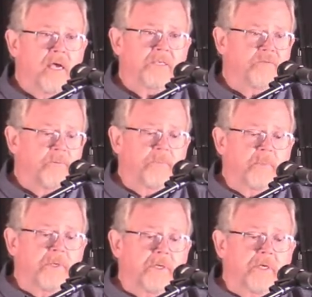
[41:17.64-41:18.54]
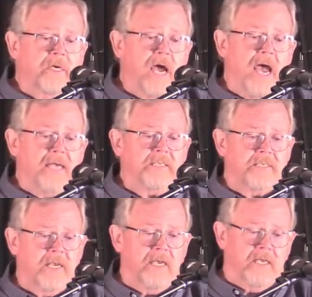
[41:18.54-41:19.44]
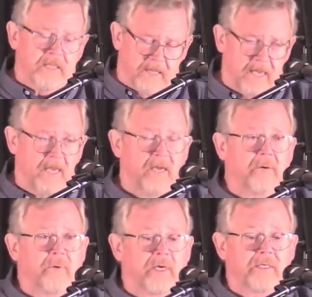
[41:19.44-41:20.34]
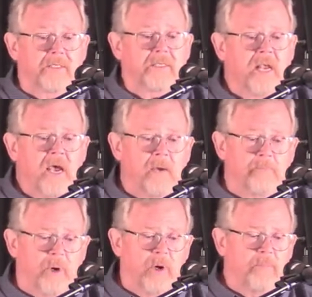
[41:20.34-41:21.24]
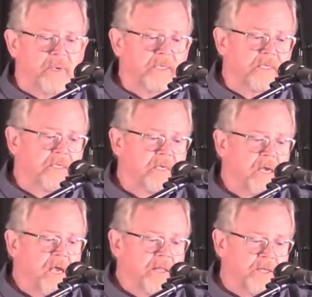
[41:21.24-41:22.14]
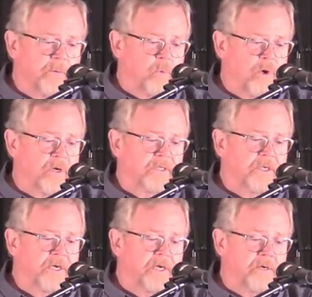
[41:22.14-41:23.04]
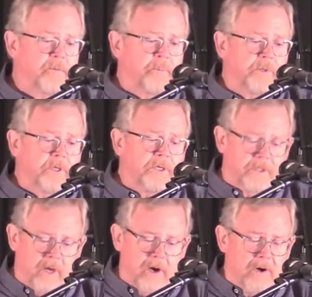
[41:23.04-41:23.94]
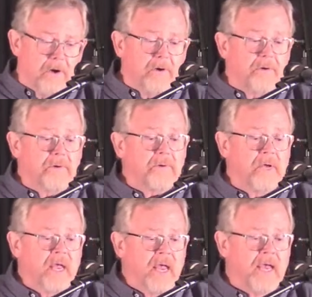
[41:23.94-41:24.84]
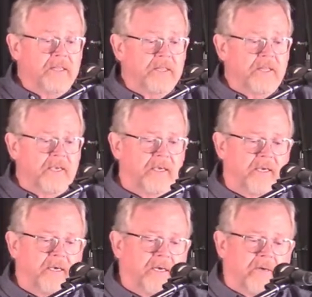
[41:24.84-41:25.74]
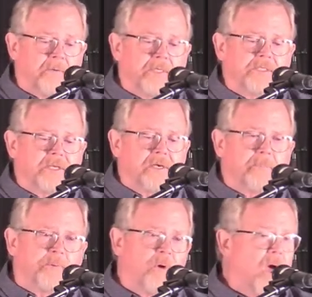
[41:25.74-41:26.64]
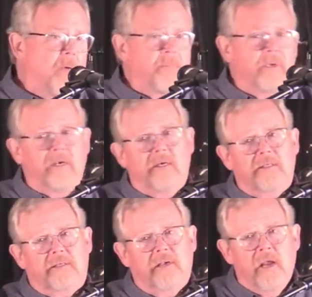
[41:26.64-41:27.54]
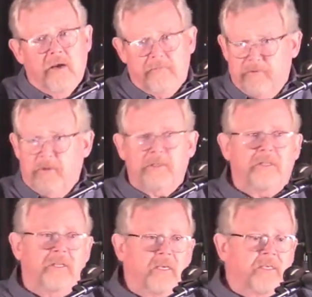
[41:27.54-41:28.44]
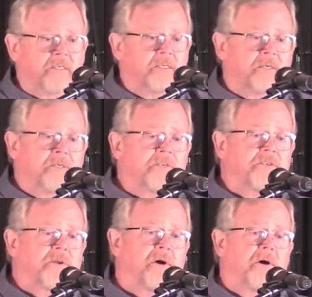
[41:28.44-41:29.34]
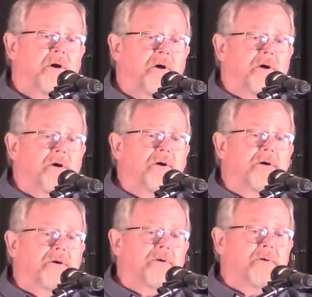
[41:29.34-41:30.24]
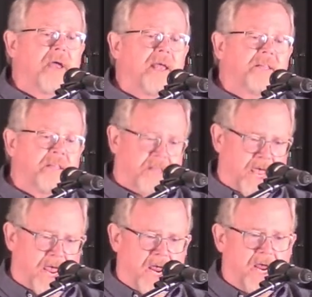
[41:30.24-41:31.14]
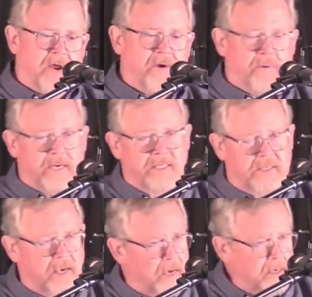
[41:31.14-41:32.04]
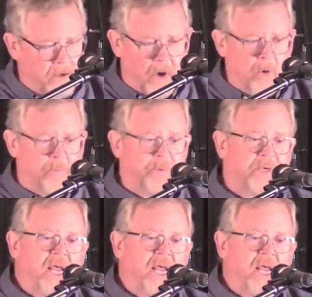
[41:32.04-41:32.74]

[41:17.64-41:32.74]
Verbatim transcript: As for me, I say there is a purpose that works here below, and there is a promise of good things in store, and there is a hope